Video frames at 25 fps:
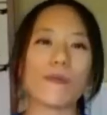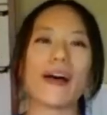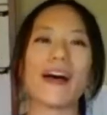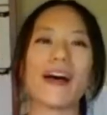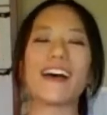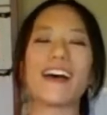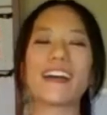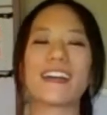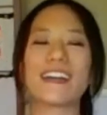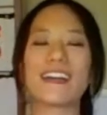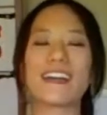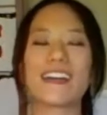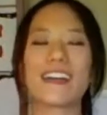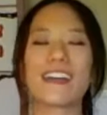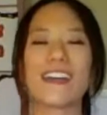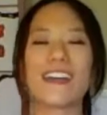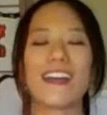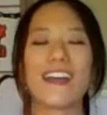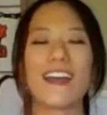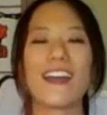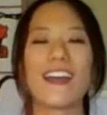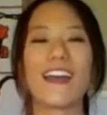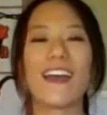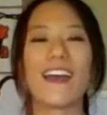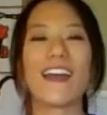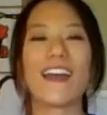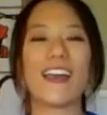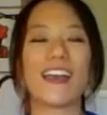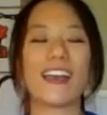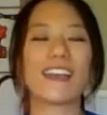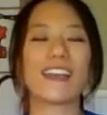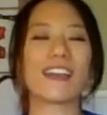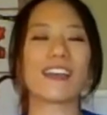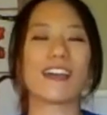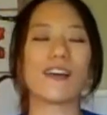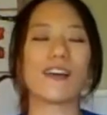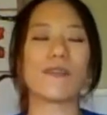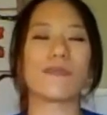back
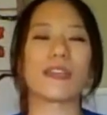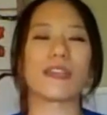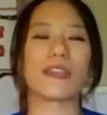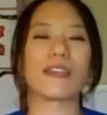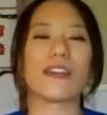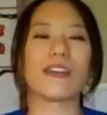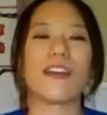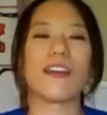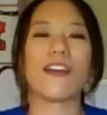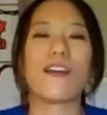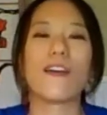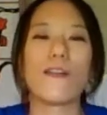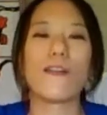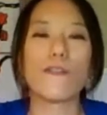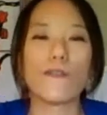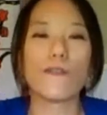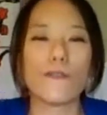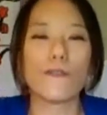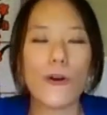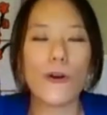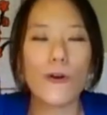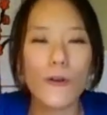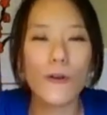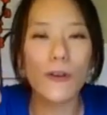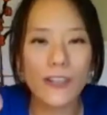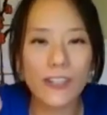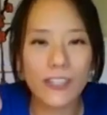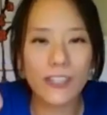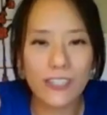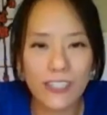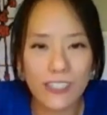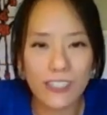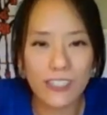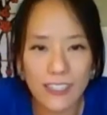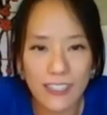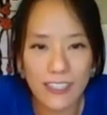and coming forward